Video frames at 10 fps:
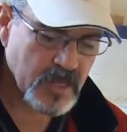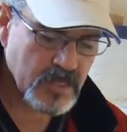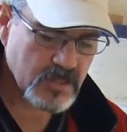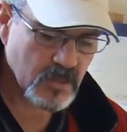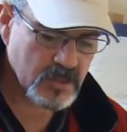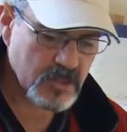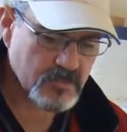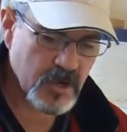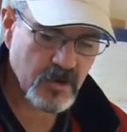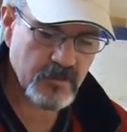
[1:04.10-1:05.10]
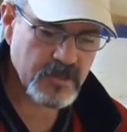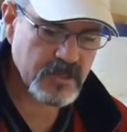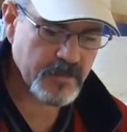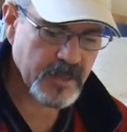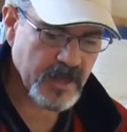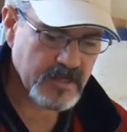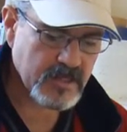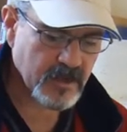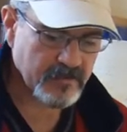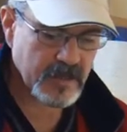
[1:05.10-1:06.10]
So I'll just run over some of that
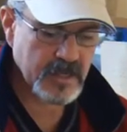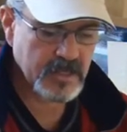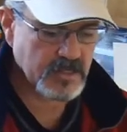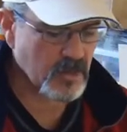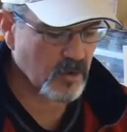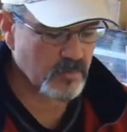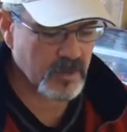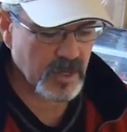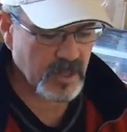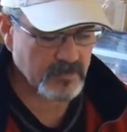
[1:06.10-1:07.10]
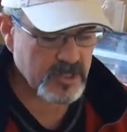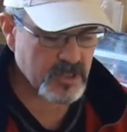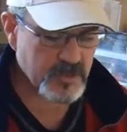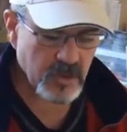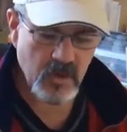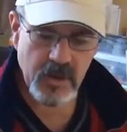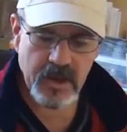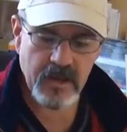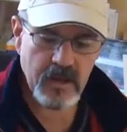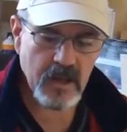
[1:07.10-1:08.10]
stuff. So just real
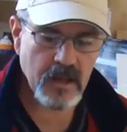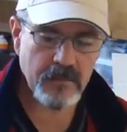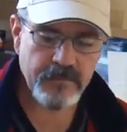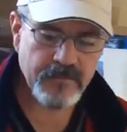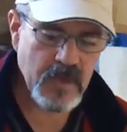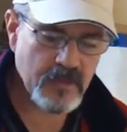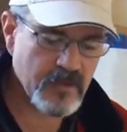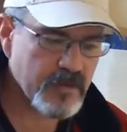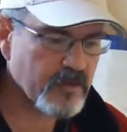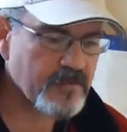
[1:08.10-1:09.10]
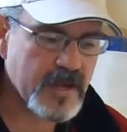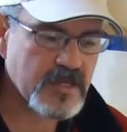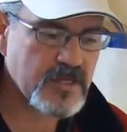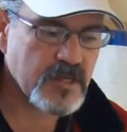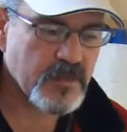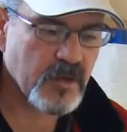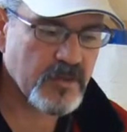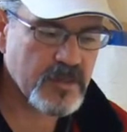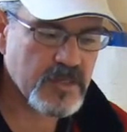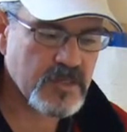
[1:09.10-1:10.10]
quick, nothing real fancy about
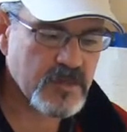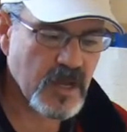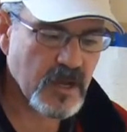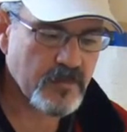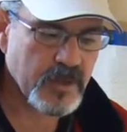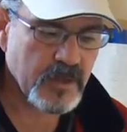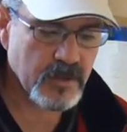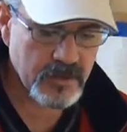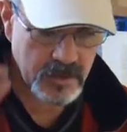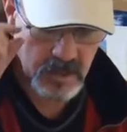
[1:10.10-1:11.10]
this build